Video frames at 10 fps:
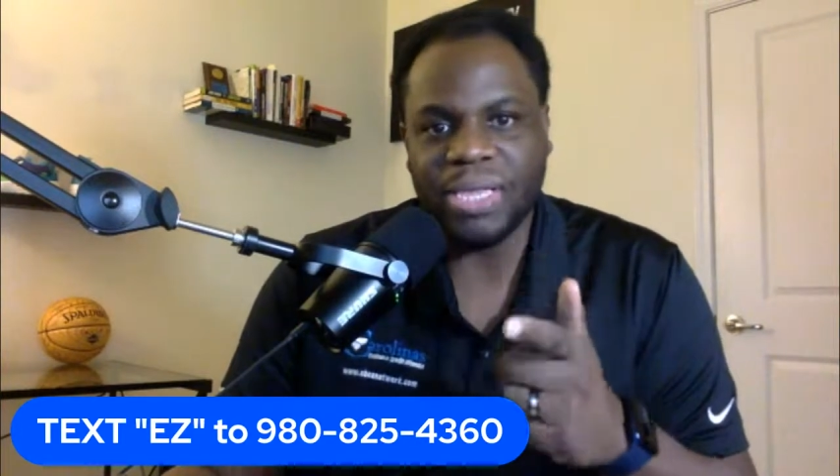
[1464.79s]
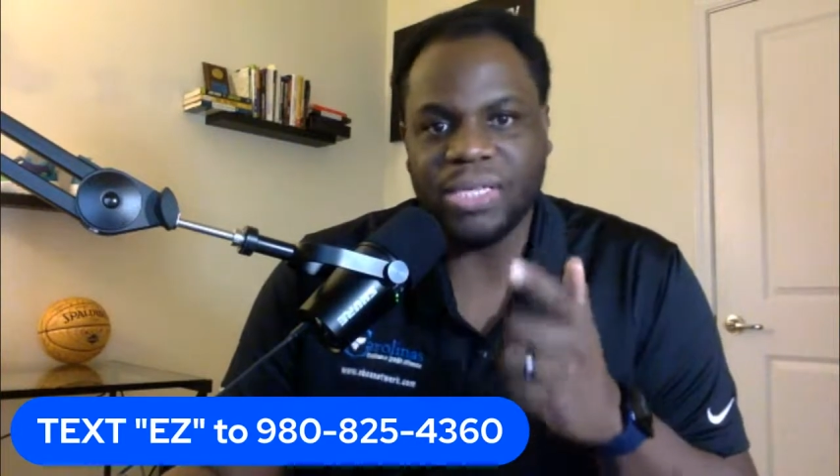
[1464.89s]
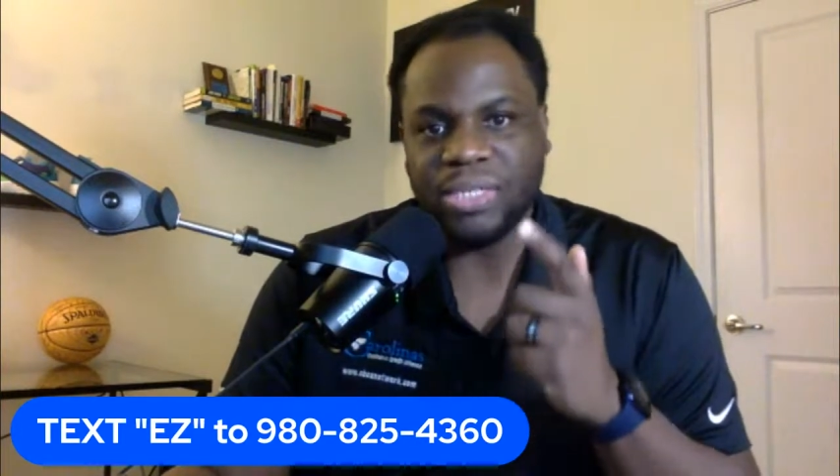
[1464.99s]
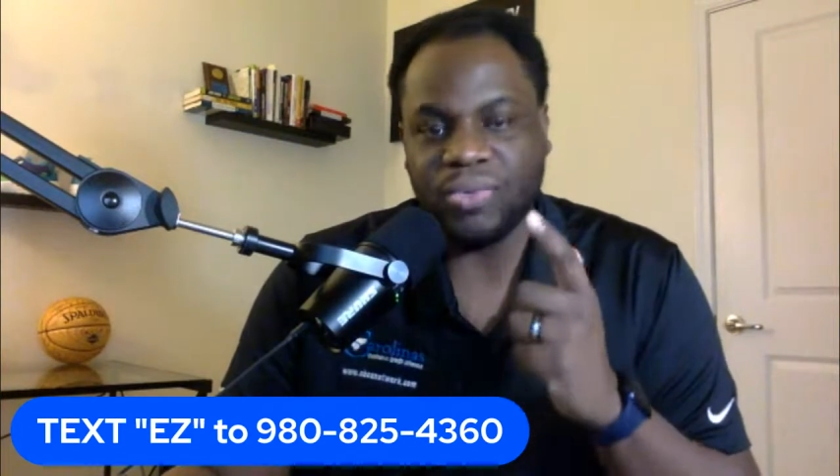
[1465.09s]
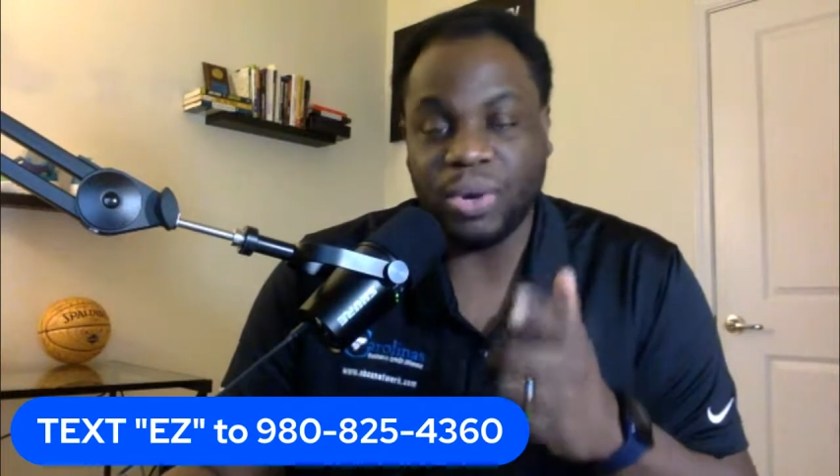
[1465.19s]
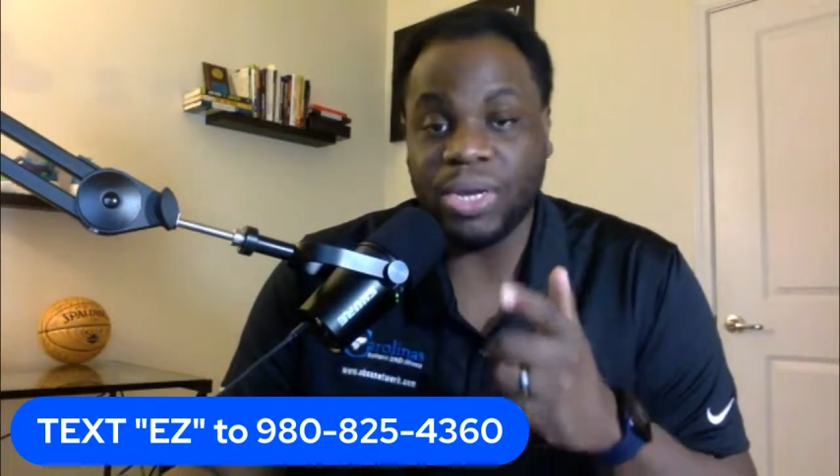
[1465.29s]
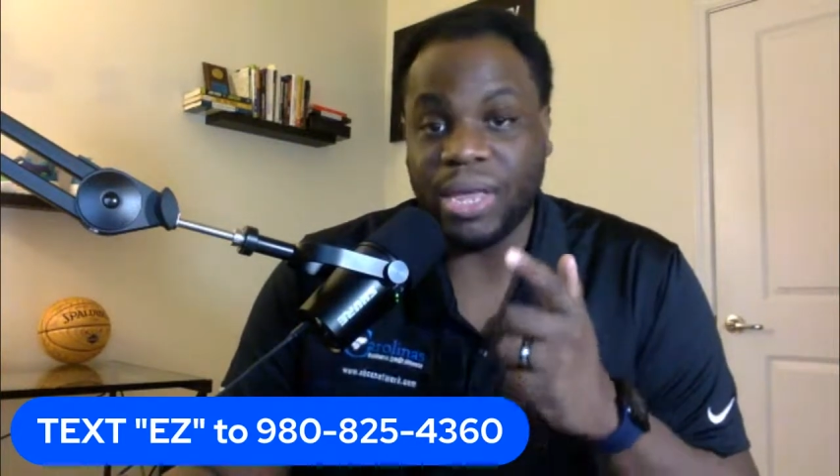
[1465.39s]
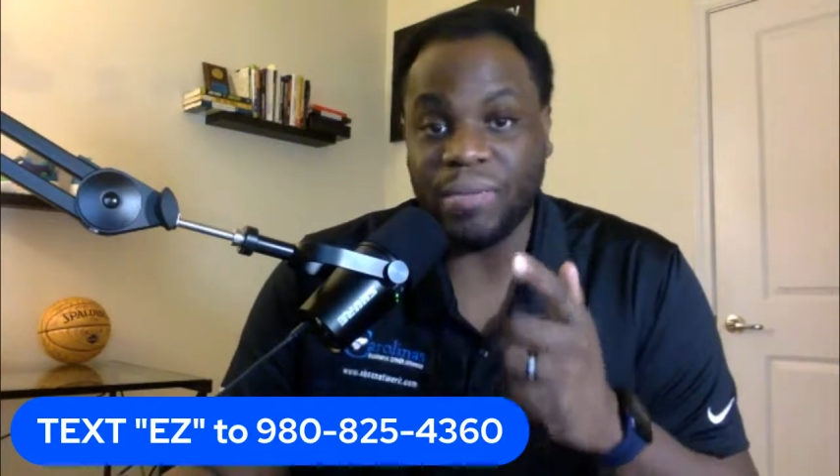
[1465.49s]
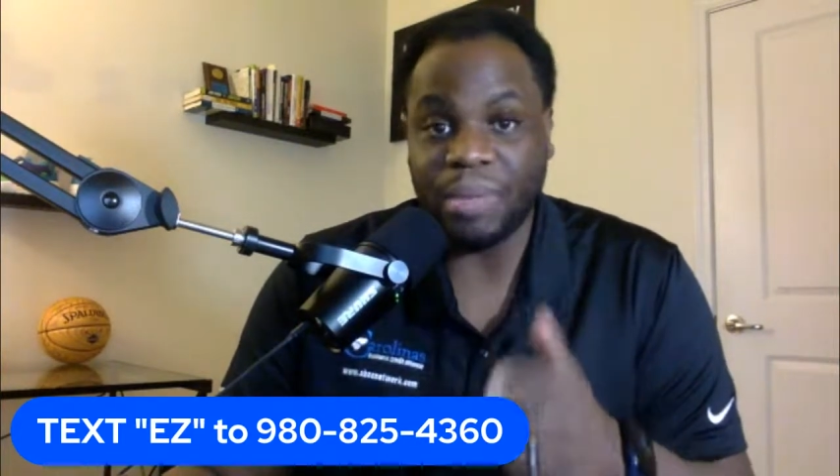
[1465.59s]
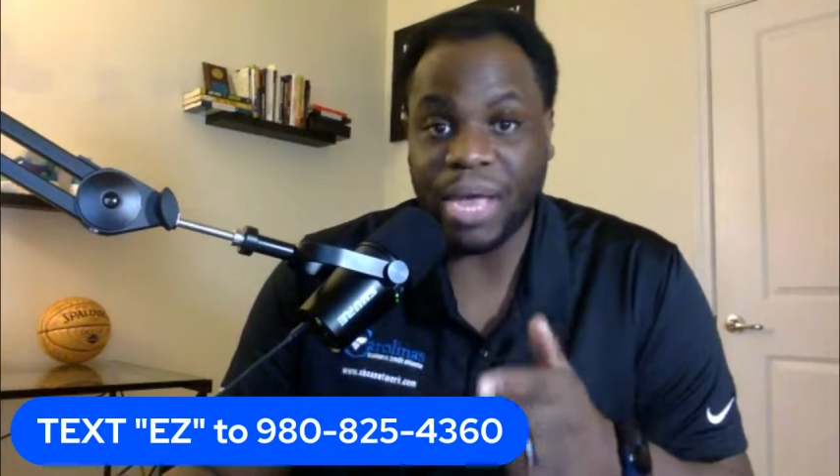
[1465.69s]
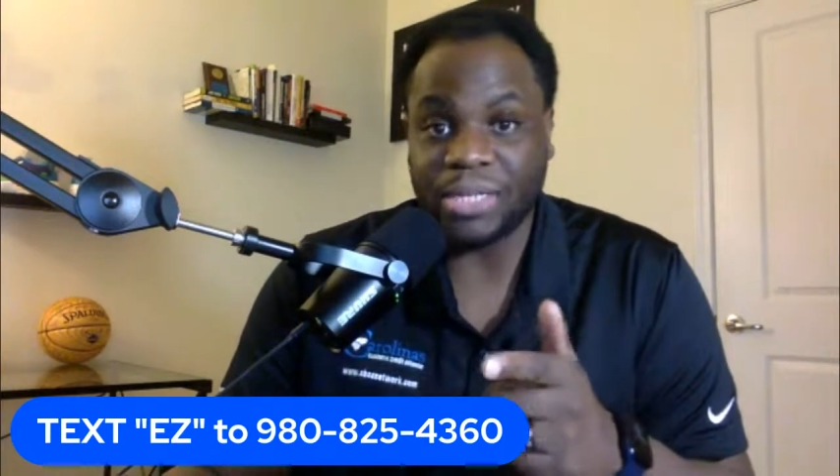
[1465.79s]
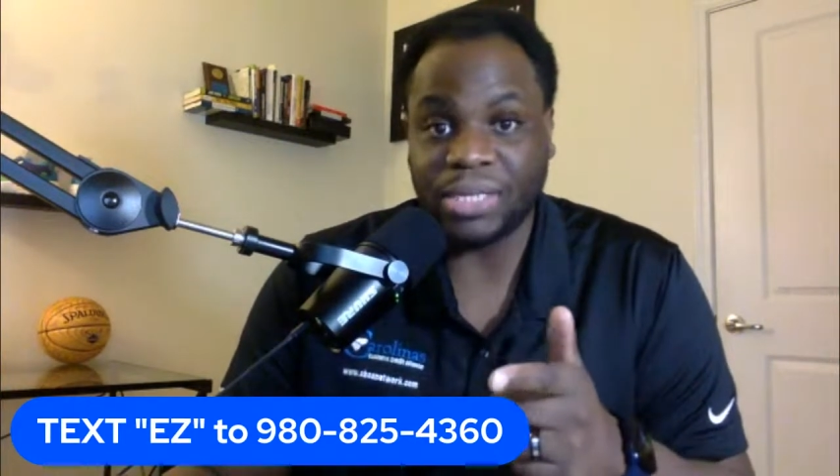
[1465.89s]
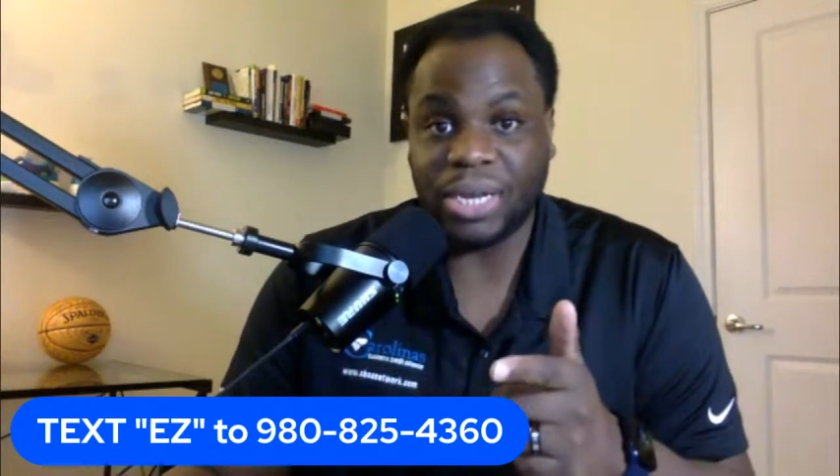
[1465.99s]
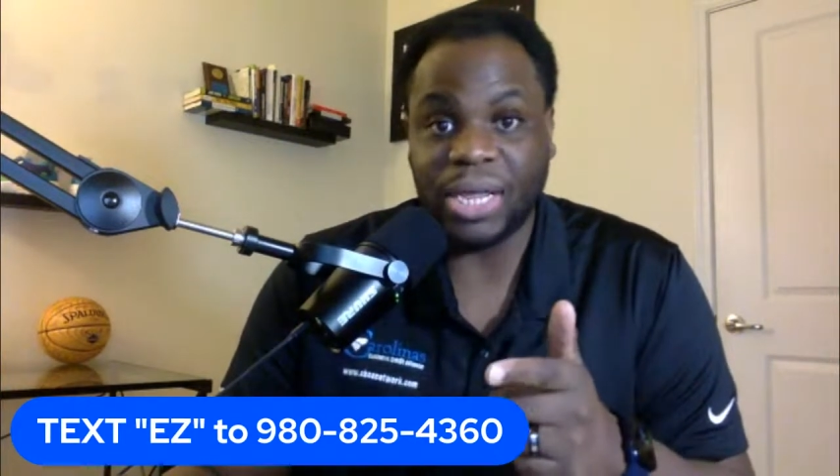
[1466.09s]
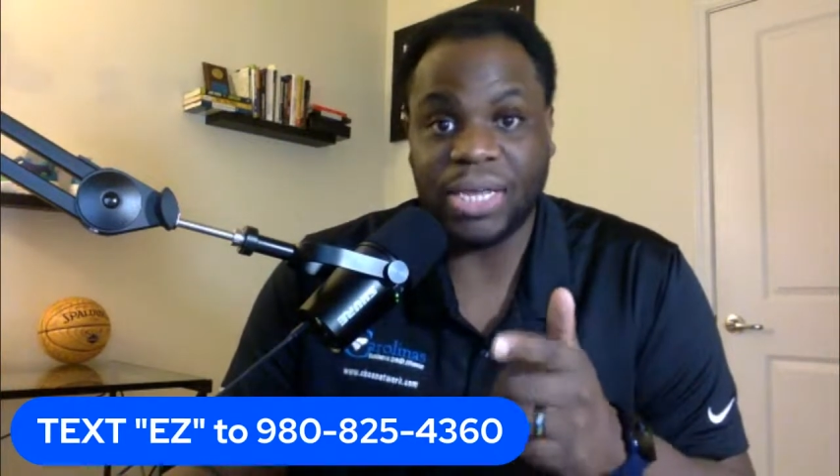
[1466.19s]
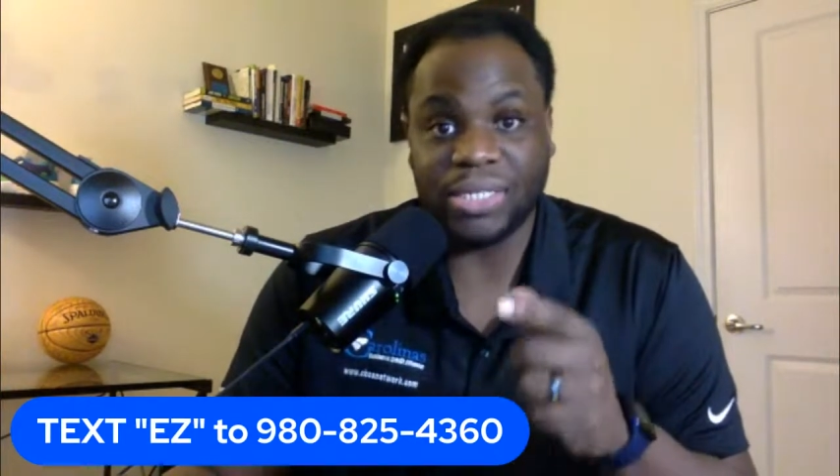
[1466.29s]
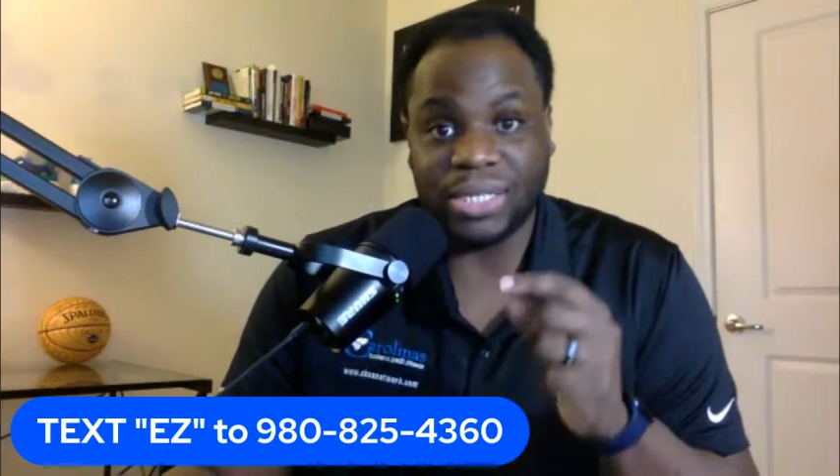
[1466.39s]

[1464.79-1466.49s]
Easy 1-day masterclass